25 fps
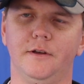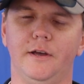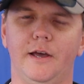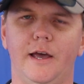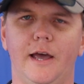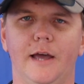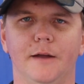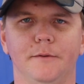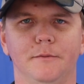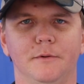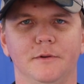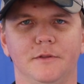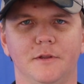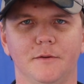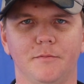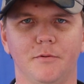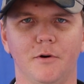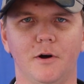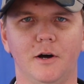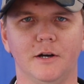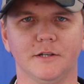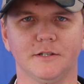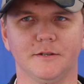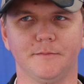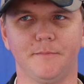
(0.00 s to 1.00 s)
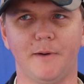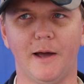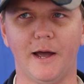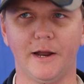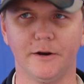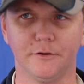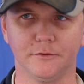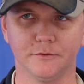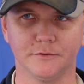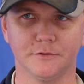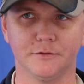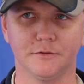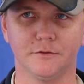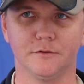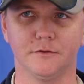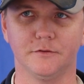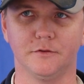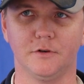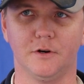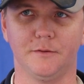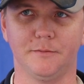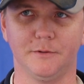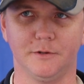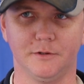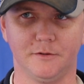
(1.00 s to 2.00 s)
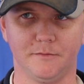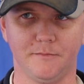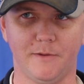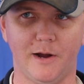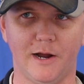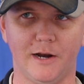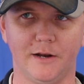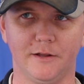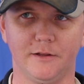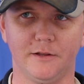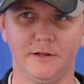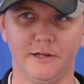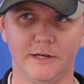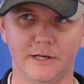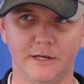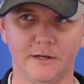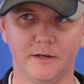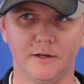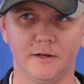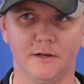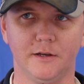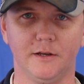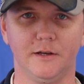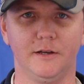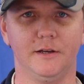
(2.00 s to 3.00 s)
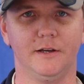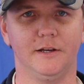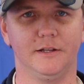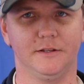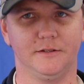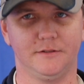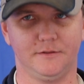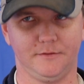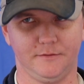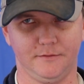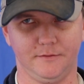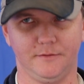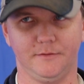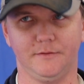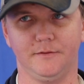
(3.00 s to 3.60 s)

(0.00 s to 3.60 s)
And with the price of panels dropping dramatically, it's